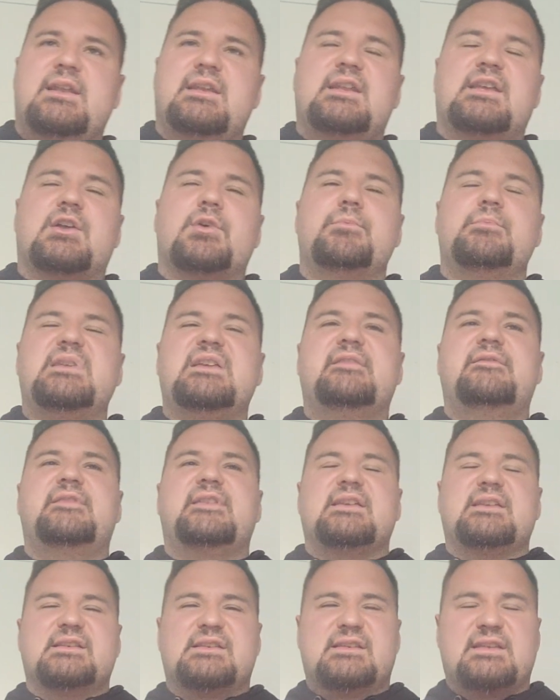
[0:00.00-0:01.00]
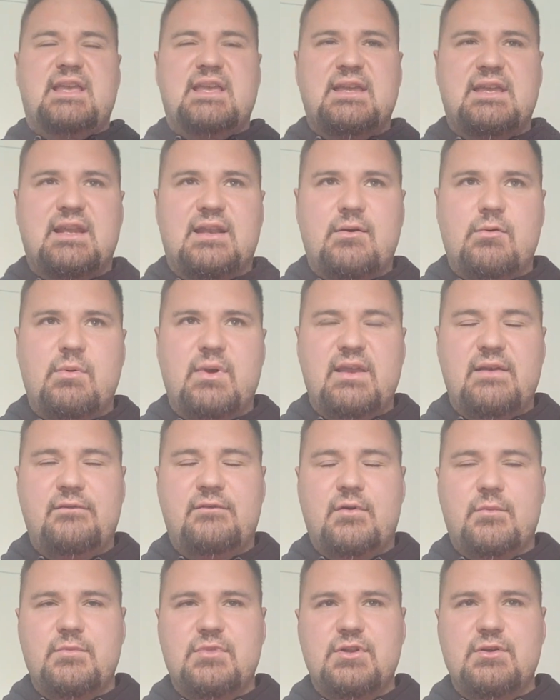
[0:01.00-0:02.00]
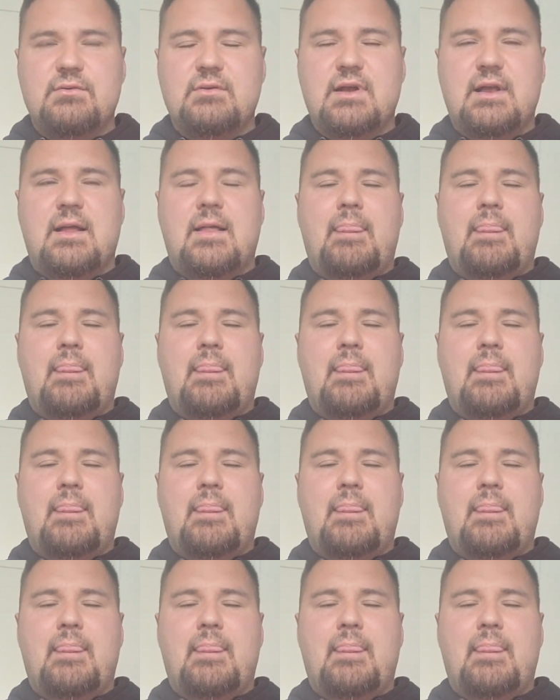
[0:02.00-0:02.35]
there could be things taken away from you.